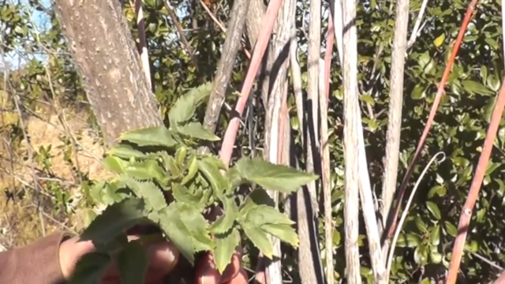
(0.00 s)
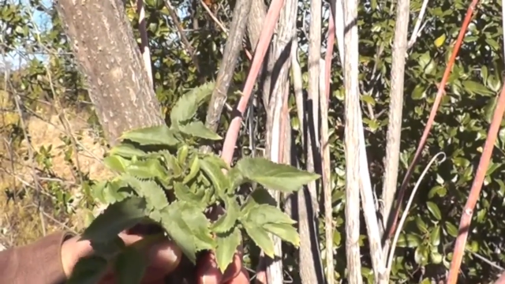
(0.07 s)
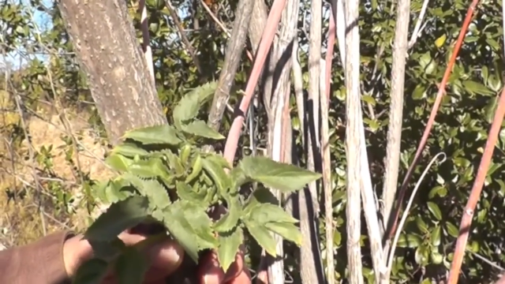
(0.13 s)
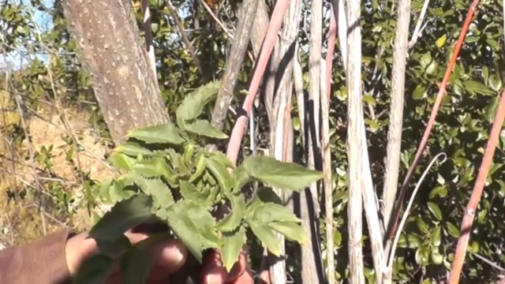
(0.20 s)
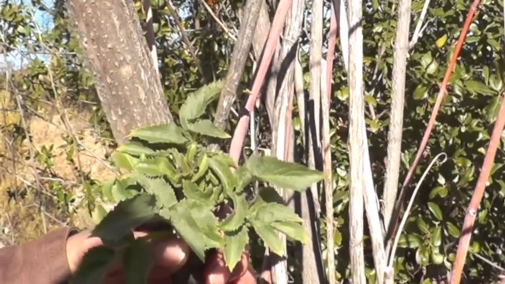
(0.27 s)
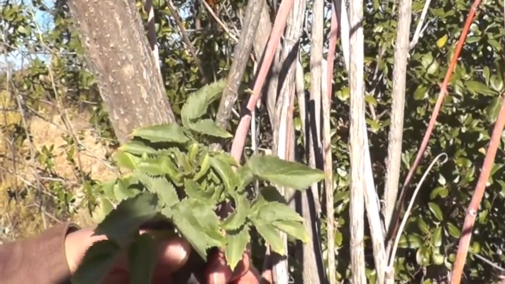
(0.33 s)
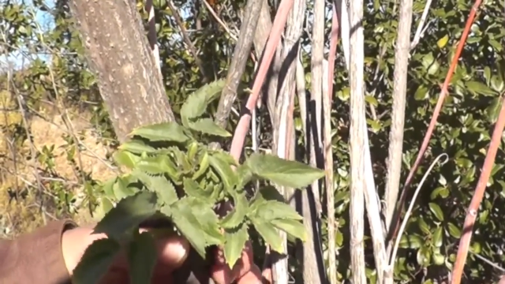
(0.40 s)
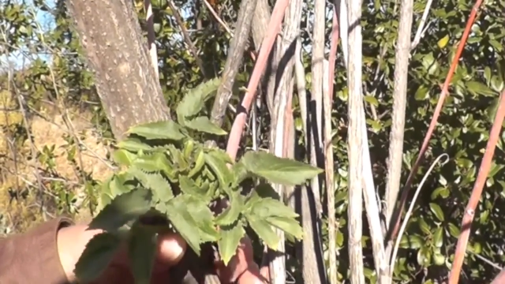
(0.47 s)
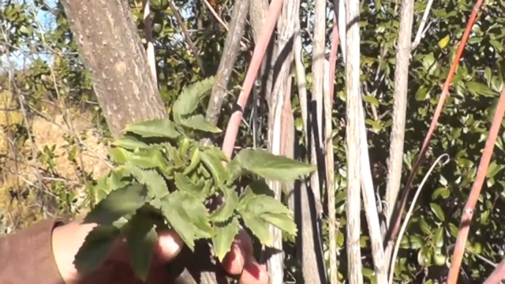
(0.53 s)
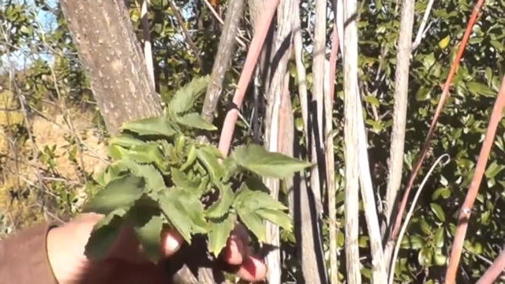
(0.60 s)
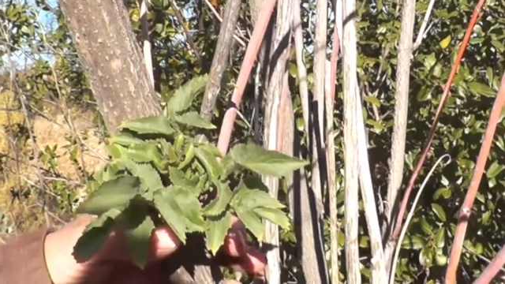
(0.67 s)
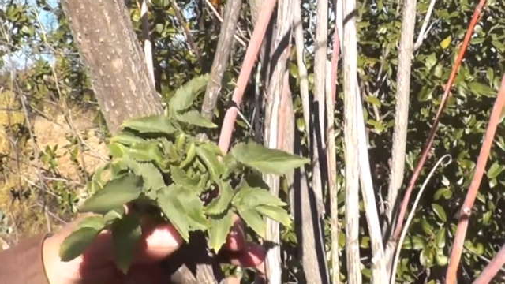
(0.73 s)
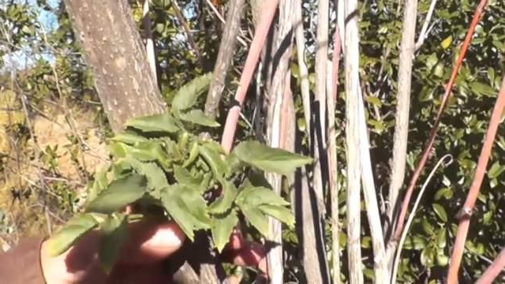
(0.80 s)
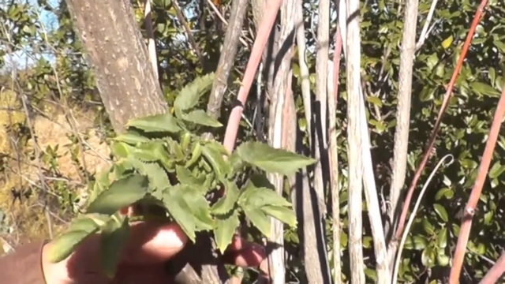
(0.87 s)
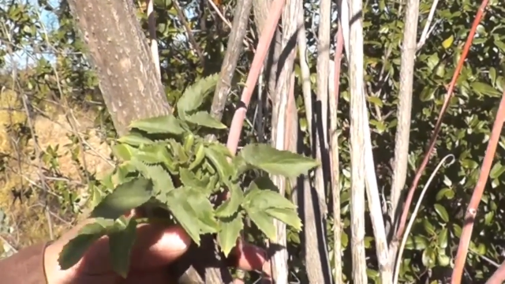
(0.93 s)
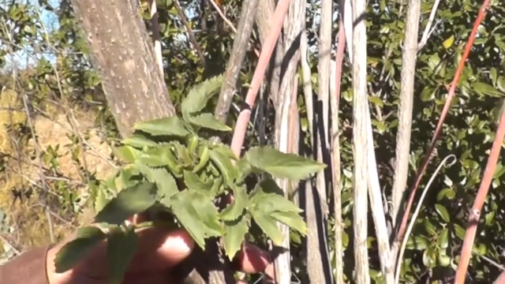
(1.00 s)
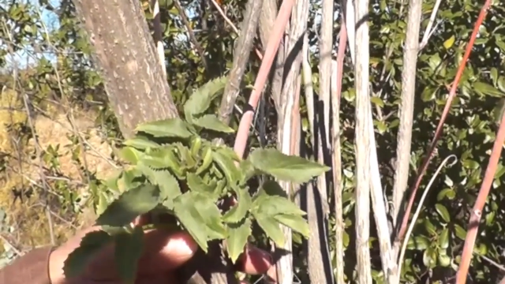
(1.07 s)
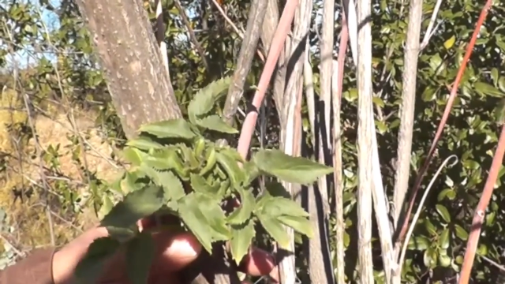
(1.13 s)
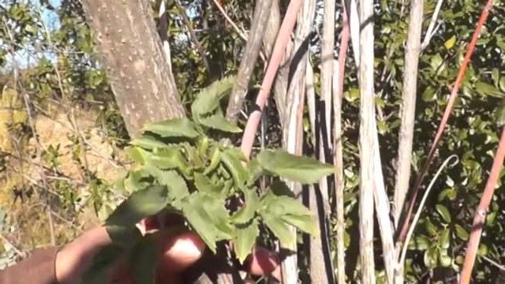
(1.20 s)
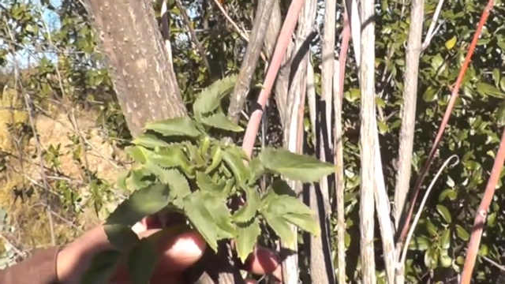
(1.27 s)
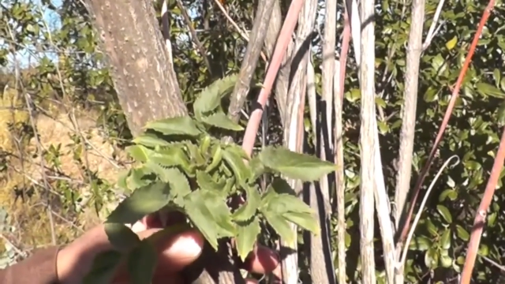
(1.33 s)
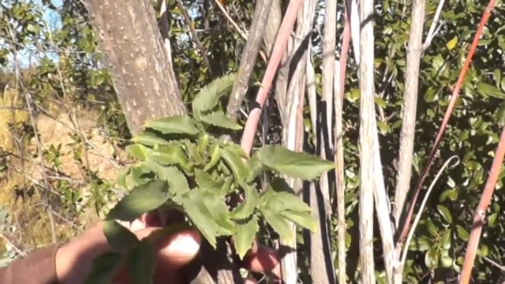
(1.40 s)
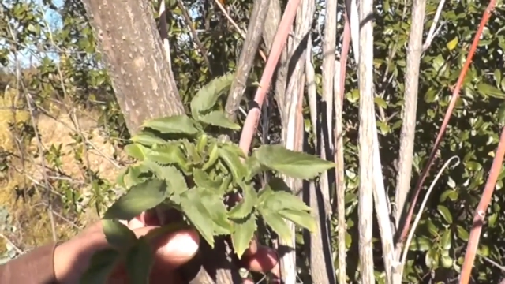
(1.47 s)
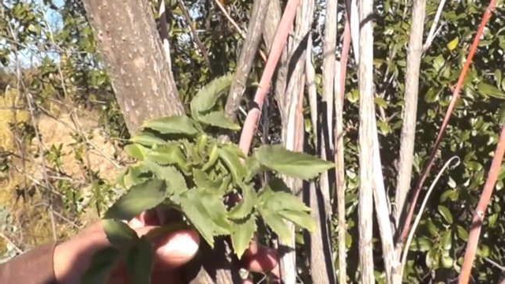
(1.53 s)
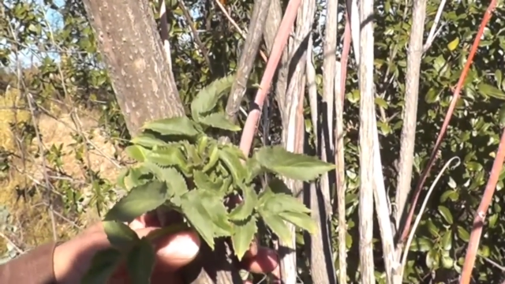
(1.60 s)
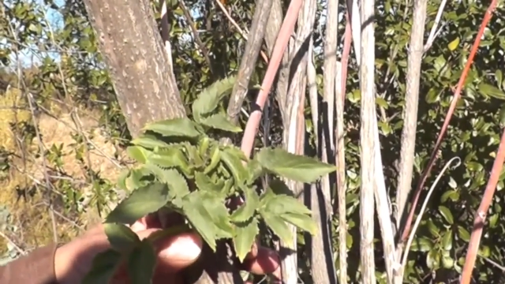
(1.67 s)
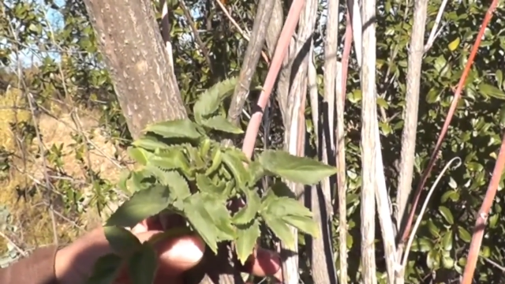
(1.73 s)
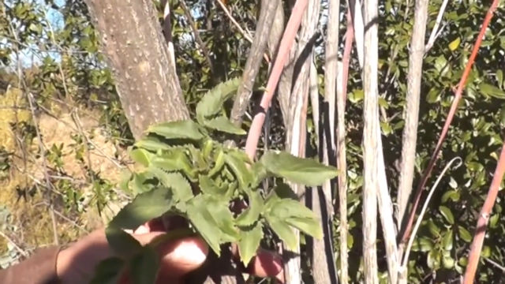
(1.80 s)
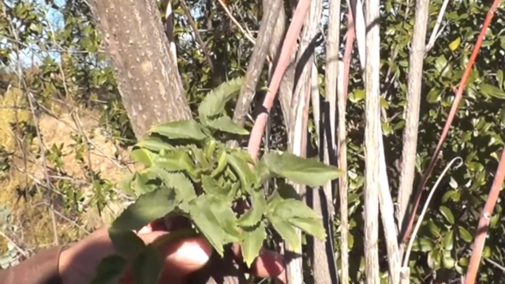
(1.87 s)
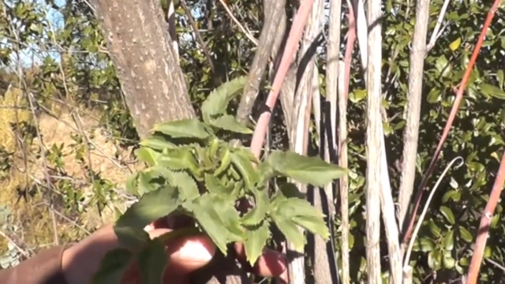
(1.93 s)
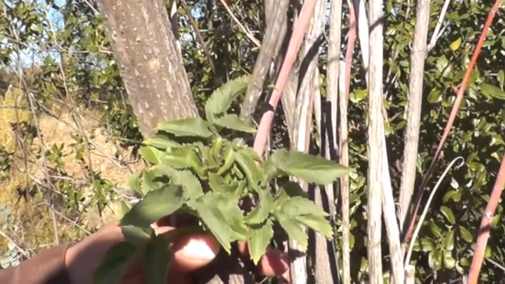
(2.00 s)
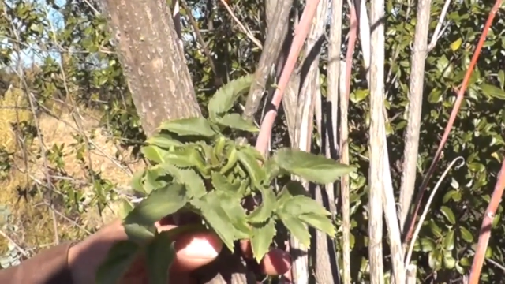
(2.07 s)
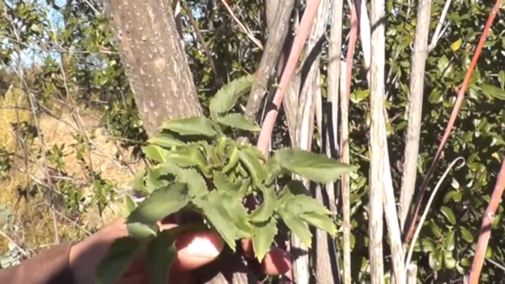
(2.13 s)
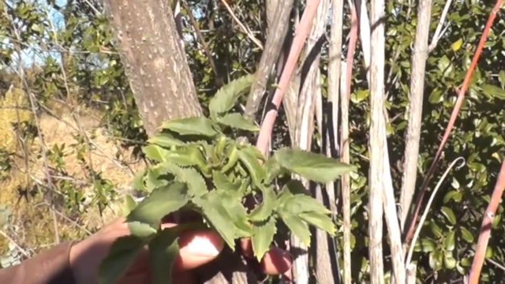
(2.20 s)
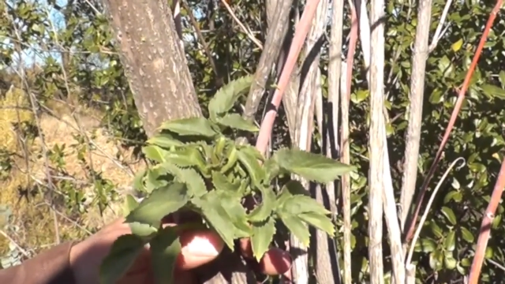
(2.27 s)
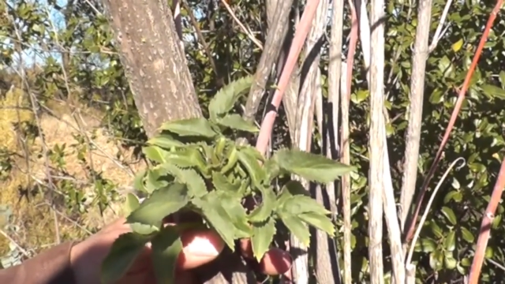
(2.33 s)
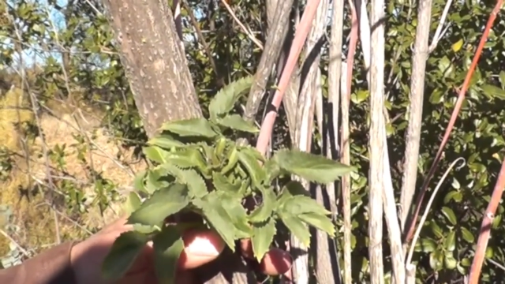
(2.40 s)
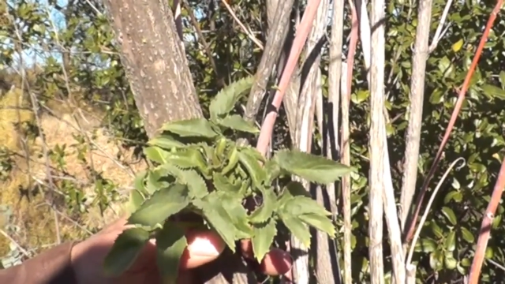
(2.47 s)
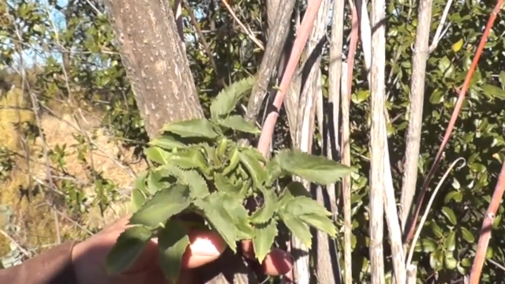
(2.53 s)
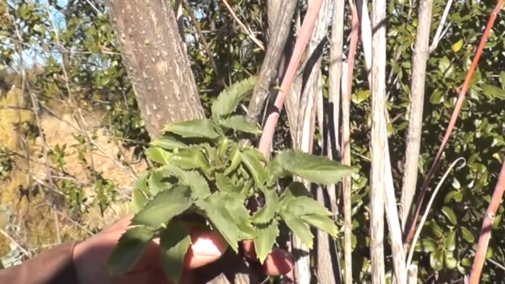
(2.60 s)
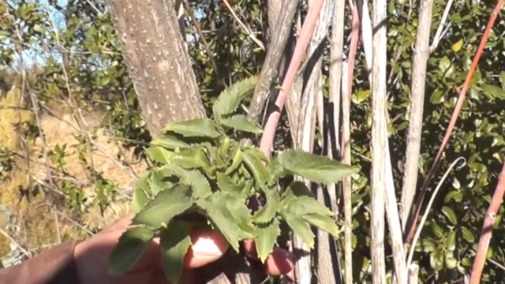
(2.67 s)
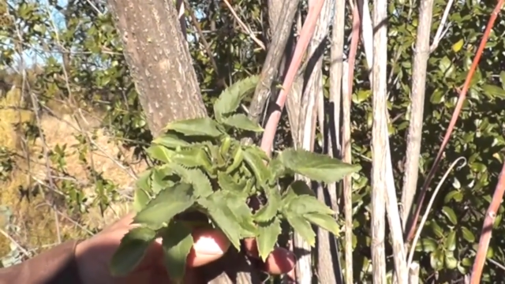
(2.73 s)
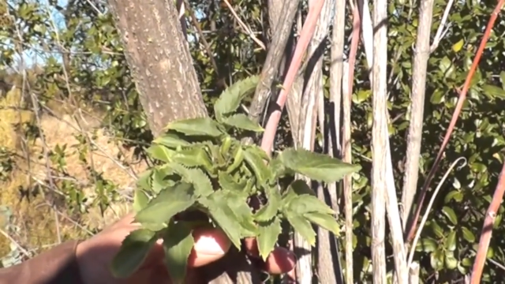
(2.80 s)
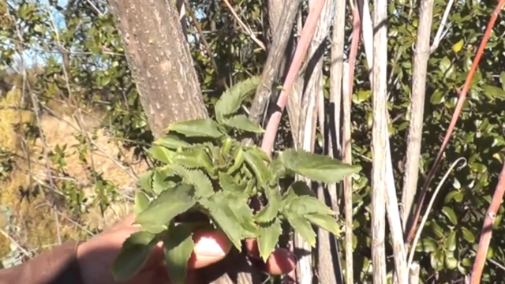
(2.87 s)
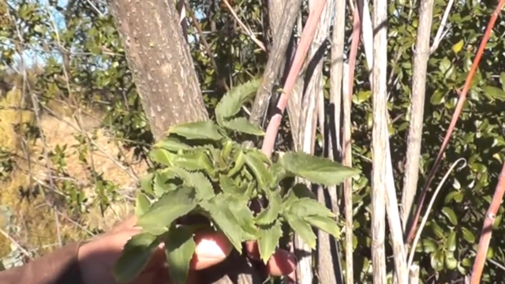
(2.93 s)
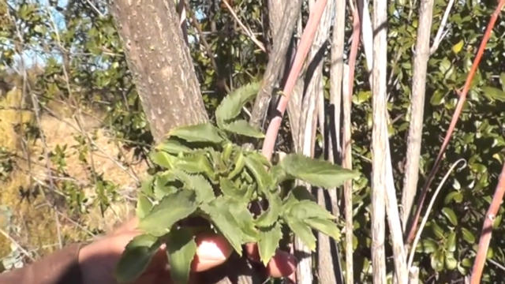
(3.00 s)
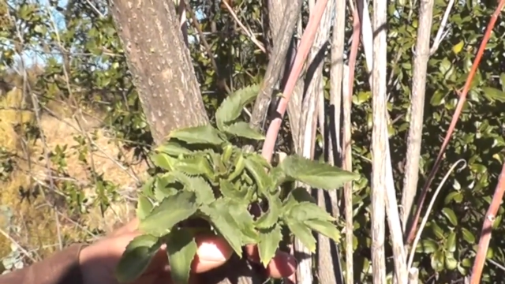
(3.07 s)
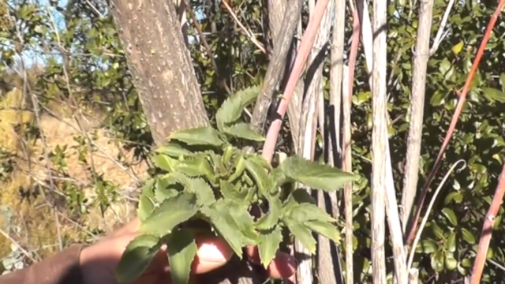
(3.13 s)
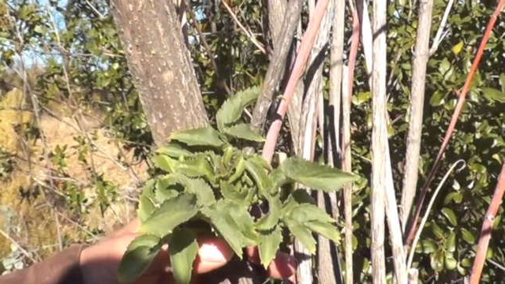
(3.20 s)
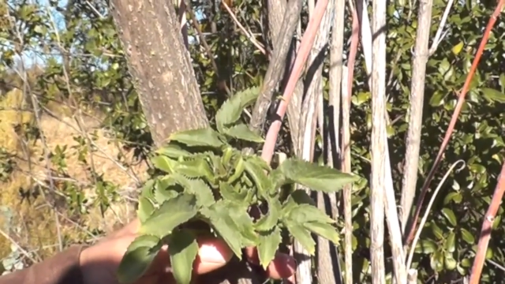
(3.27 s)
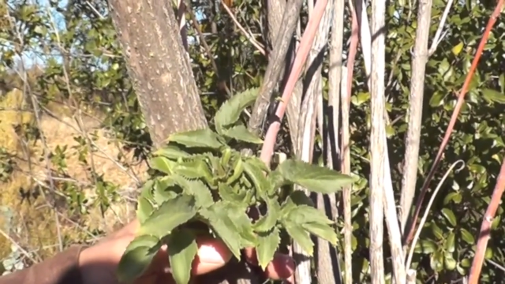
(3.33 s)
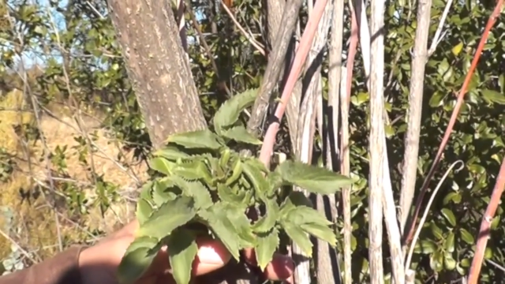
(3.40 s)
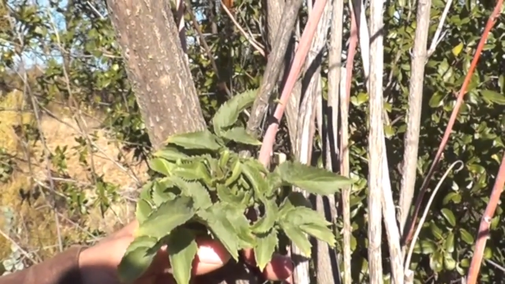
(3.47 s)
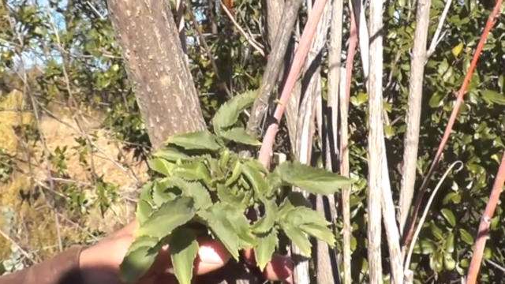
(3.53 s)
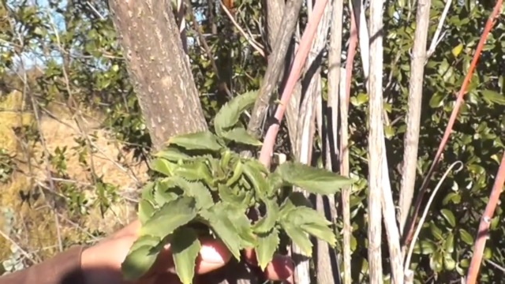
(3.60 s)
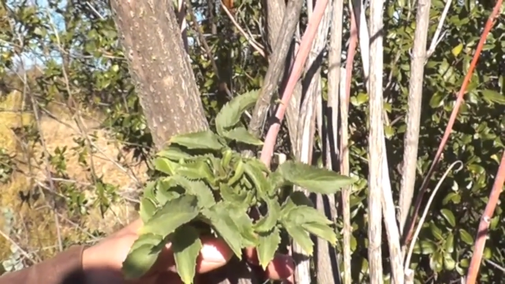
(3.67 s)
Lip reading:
No face is visible, so there are no lips to read.